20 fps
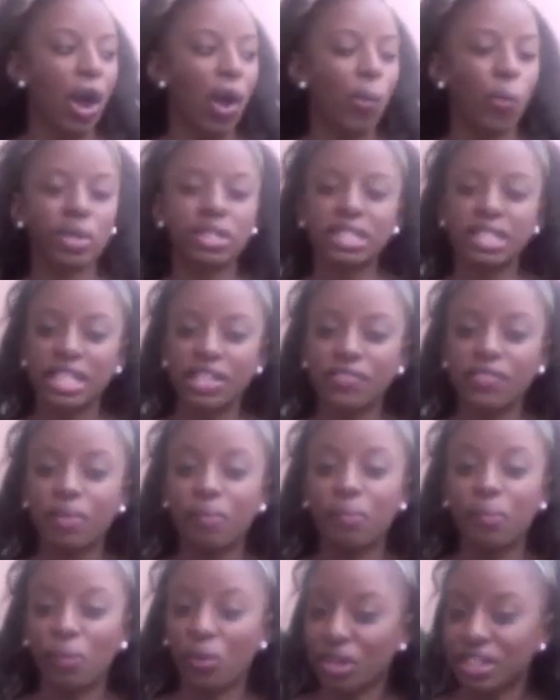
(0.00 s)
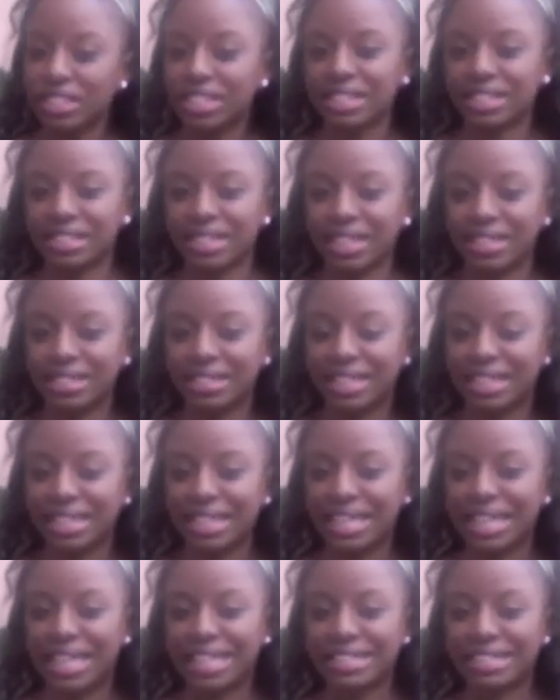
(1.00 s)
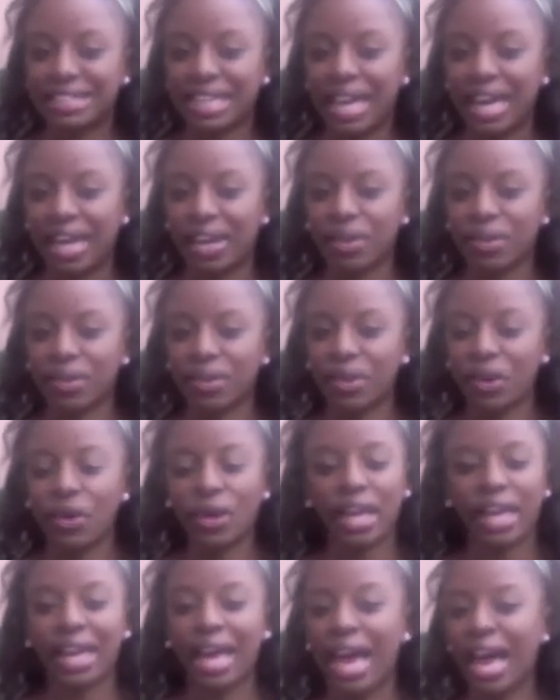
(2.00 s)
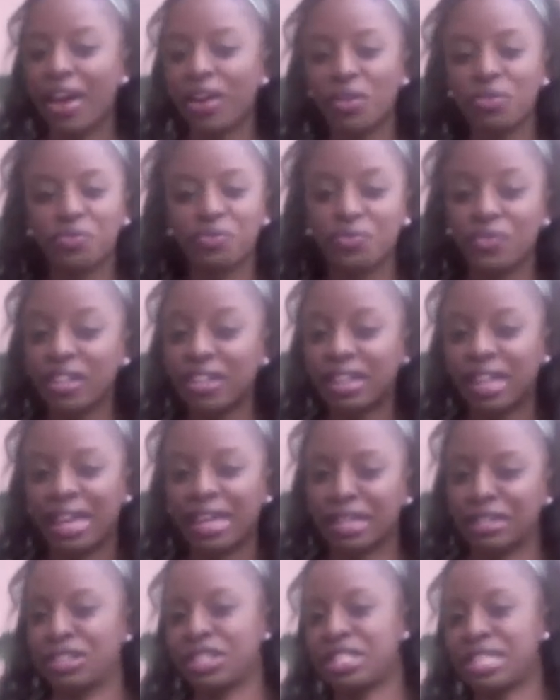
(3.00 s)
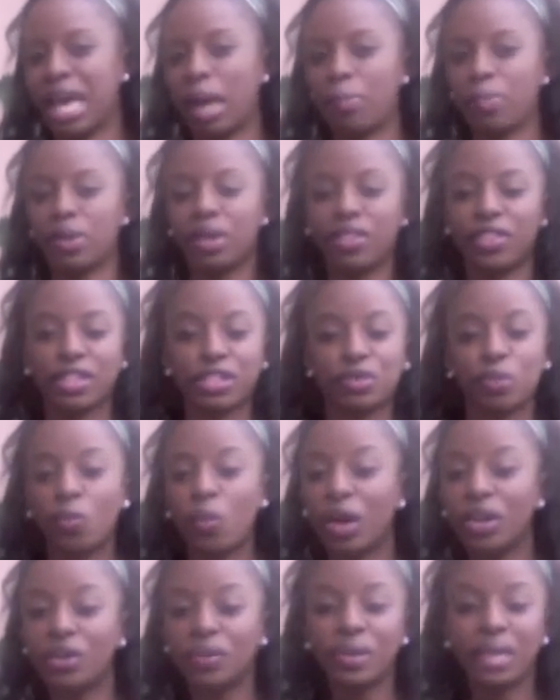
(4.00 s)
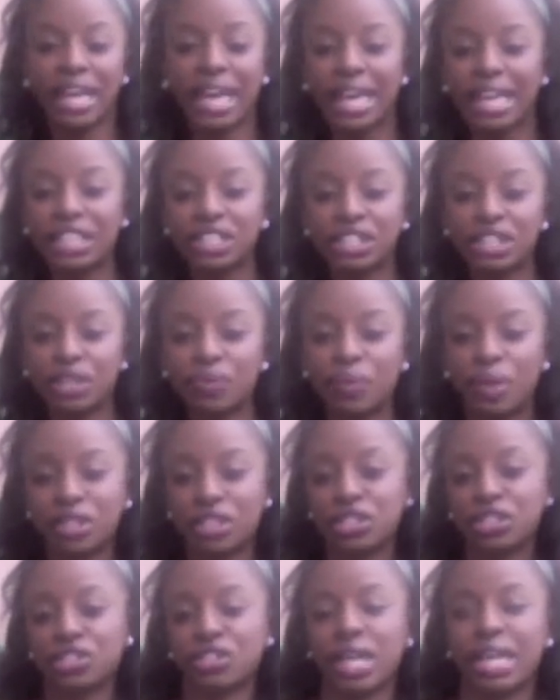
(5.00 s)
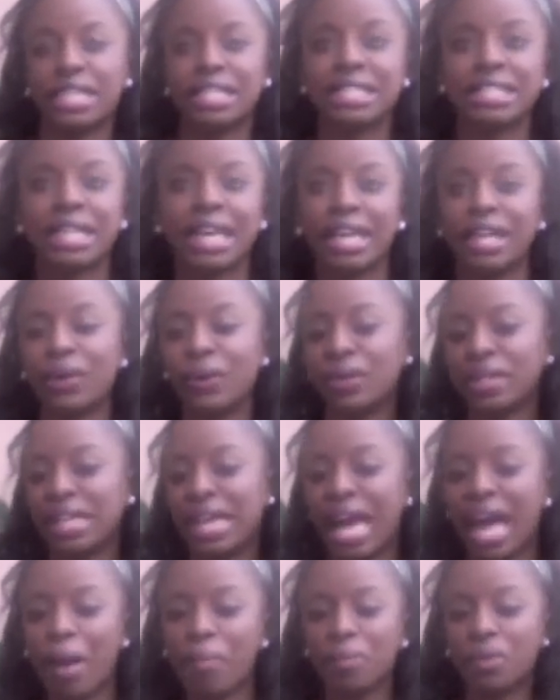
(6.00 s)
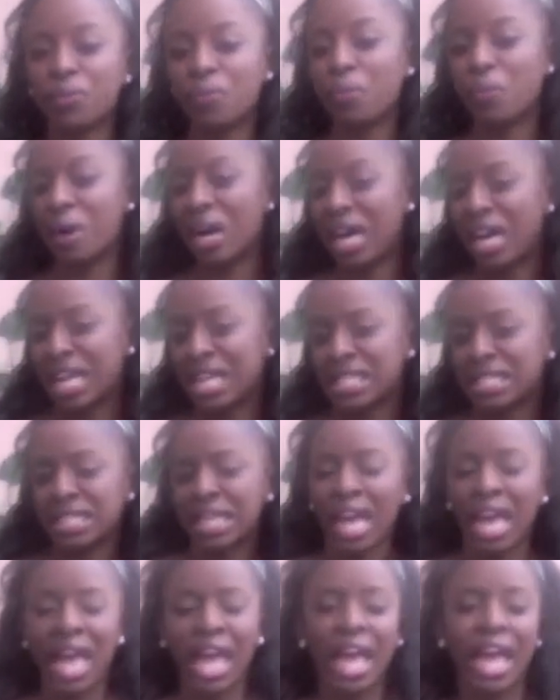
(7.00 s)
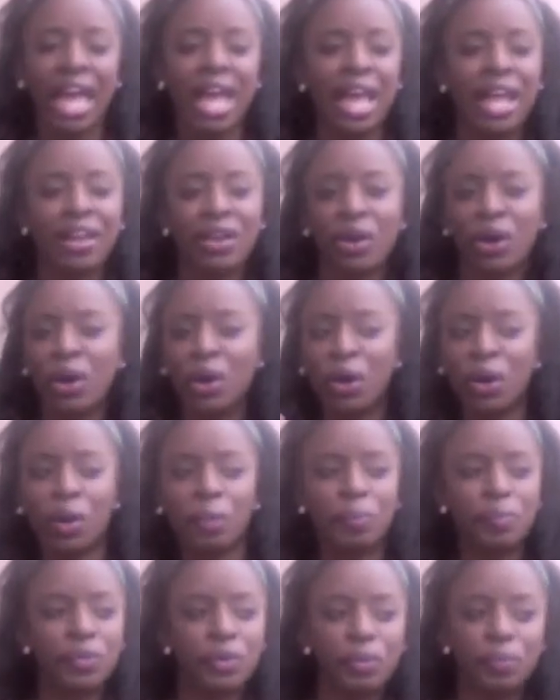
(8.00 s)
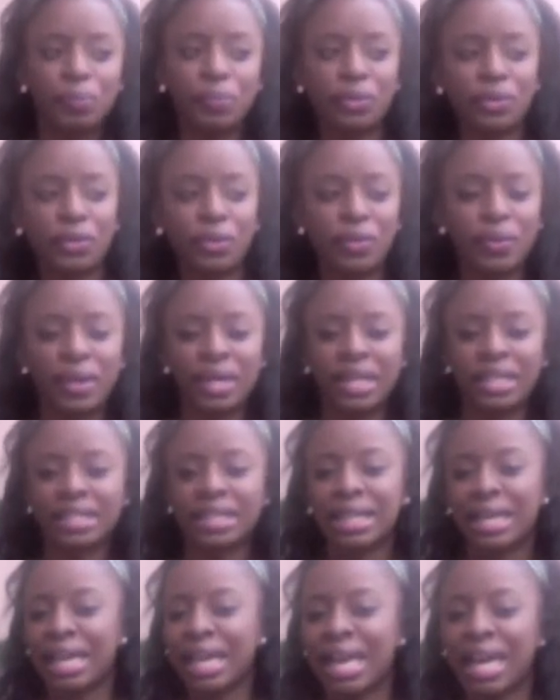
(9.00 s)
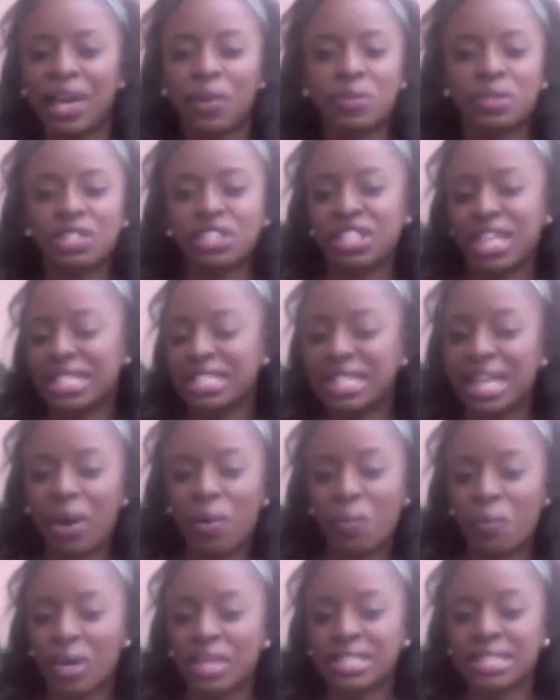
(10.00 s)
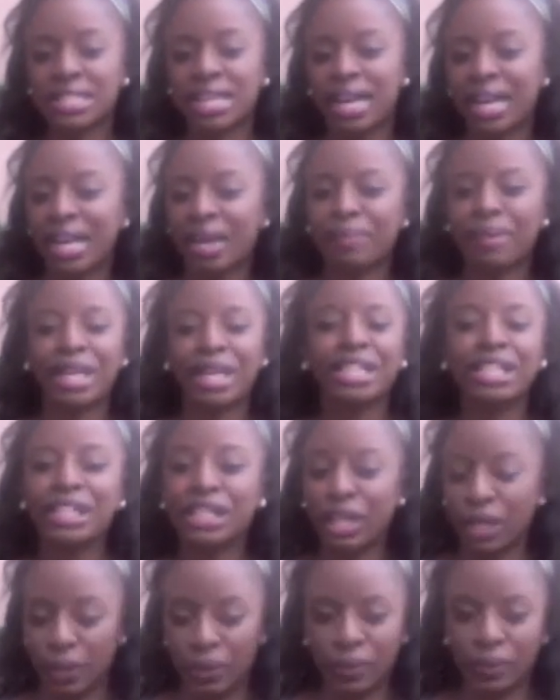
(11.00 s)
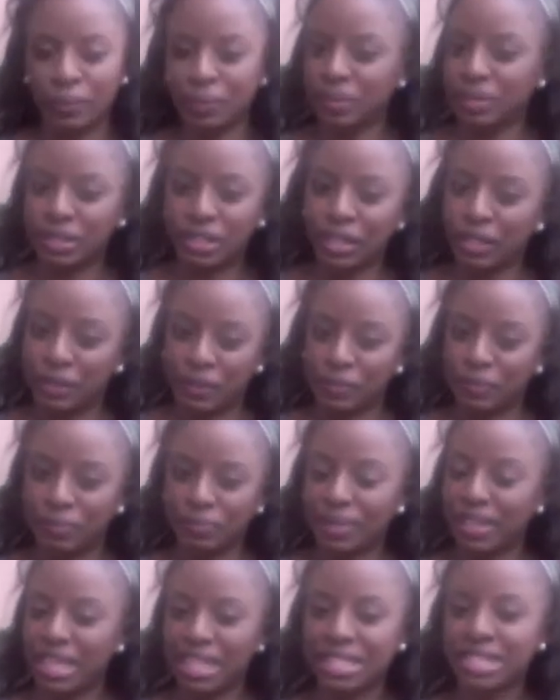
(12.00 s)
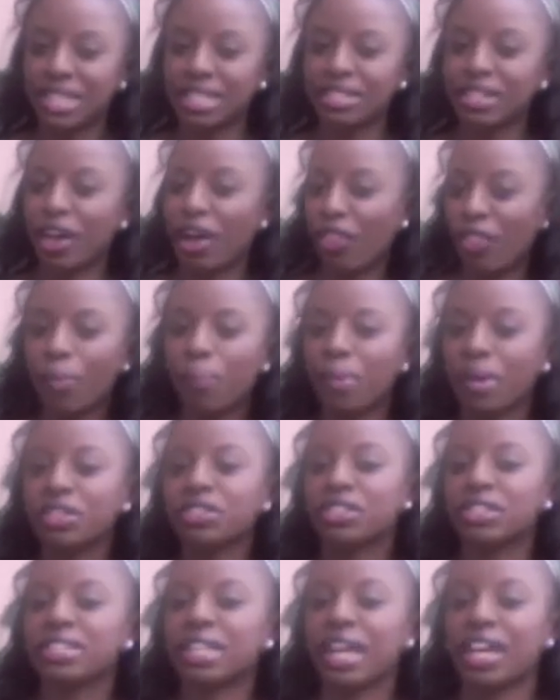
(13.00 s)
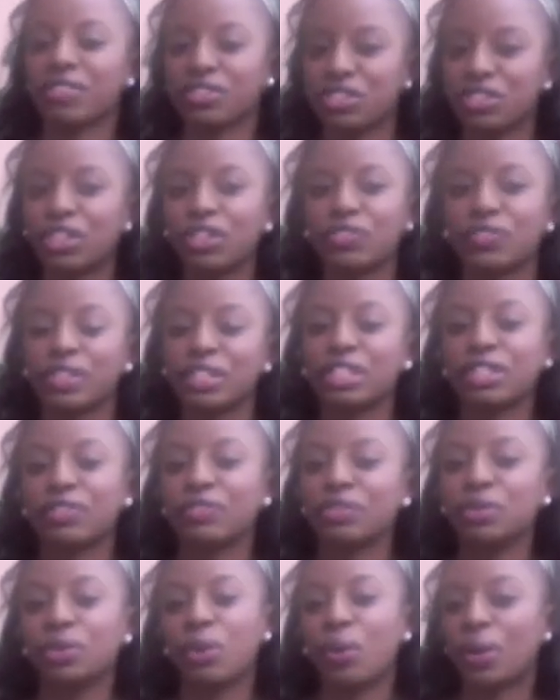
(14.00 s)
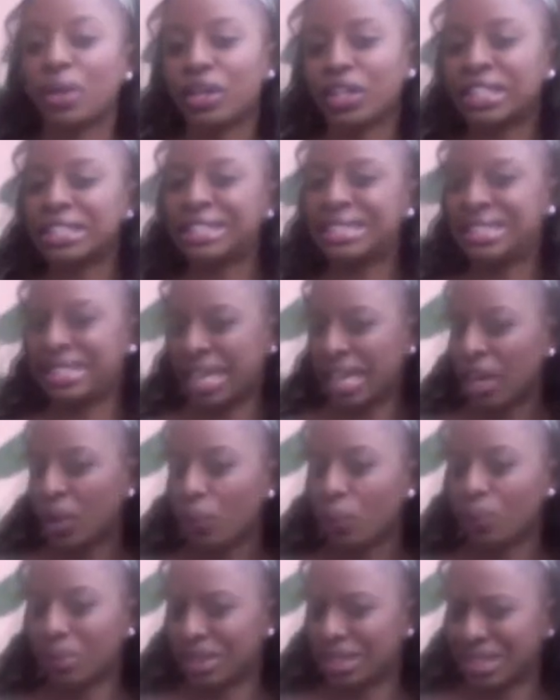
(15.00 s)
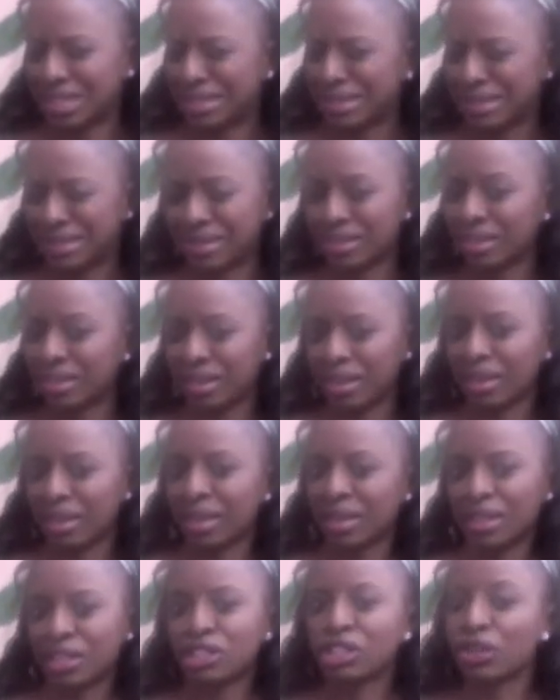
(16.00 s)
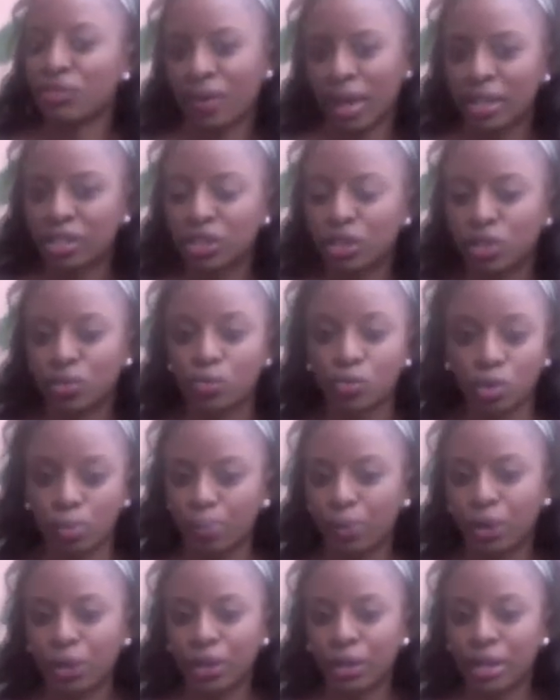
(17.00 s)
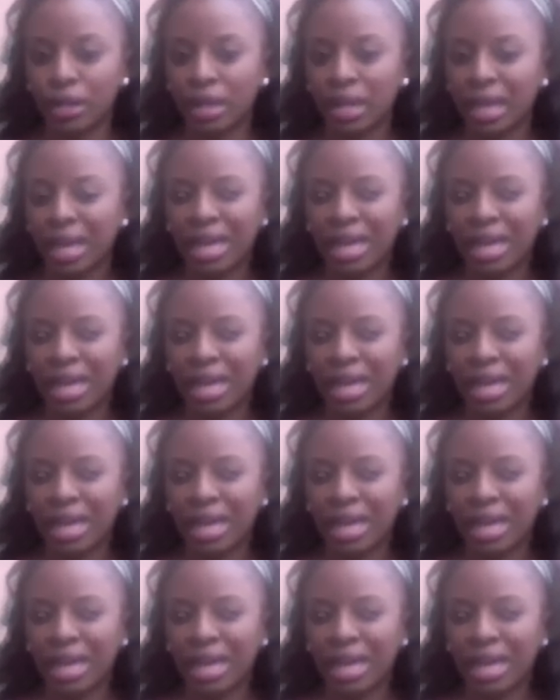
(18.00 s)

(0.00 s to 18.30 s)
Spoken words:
What's even more disgusting is that, okay, I don't feel like it just happened on this one occasion where she's trying to say it only happened once and oh boo boo and it was just that one time. No, because there's other pictures that have surfaced of you going on a date with this director, Rupert.